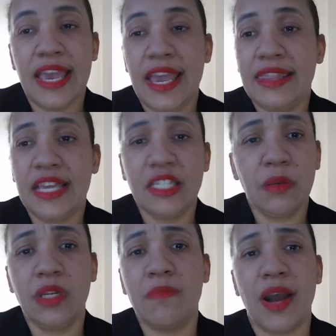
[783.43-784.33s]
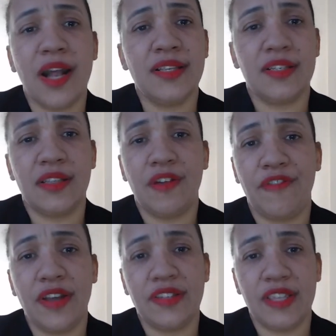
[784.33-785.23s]
and that's pretty much the
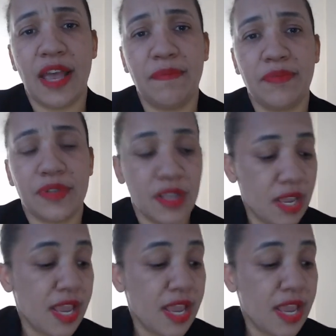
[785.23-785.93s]
5 steps.